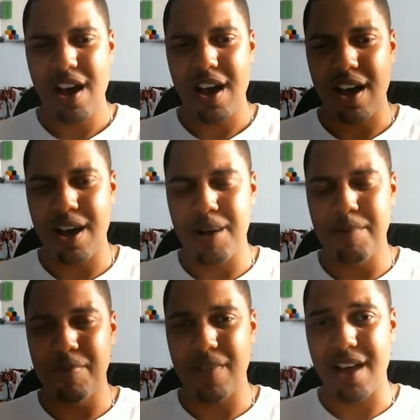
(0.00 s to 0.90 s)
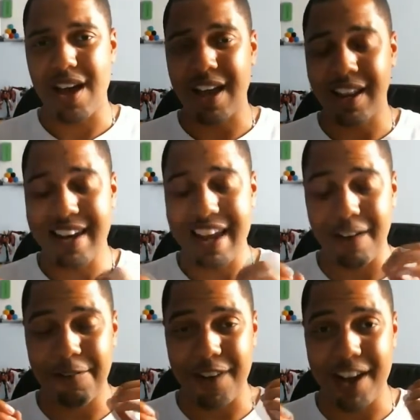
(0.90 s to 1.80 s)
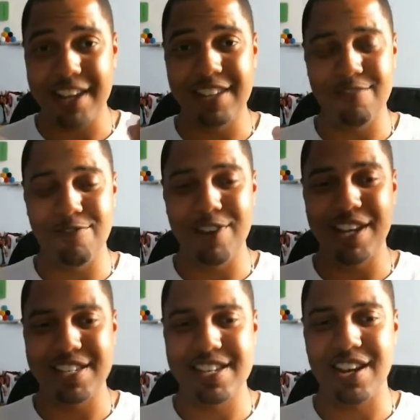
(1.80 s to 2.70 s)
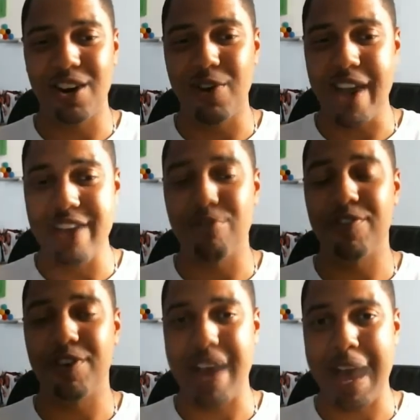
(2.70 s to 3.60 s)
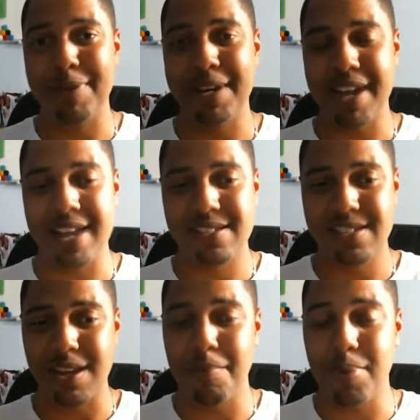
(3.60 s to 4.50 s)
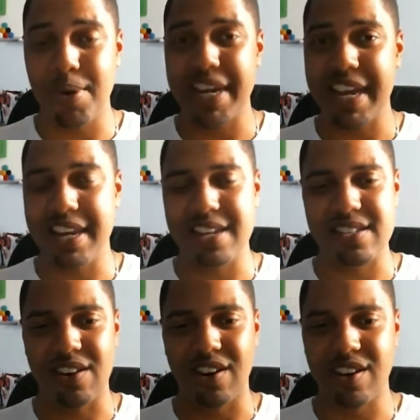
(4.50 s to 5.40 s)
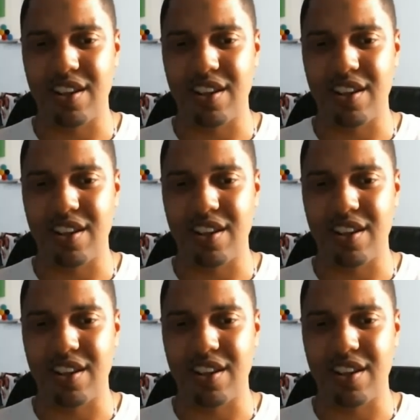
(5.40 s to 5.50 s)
I can now finally really see the whole end reveal happening at some point in this arc.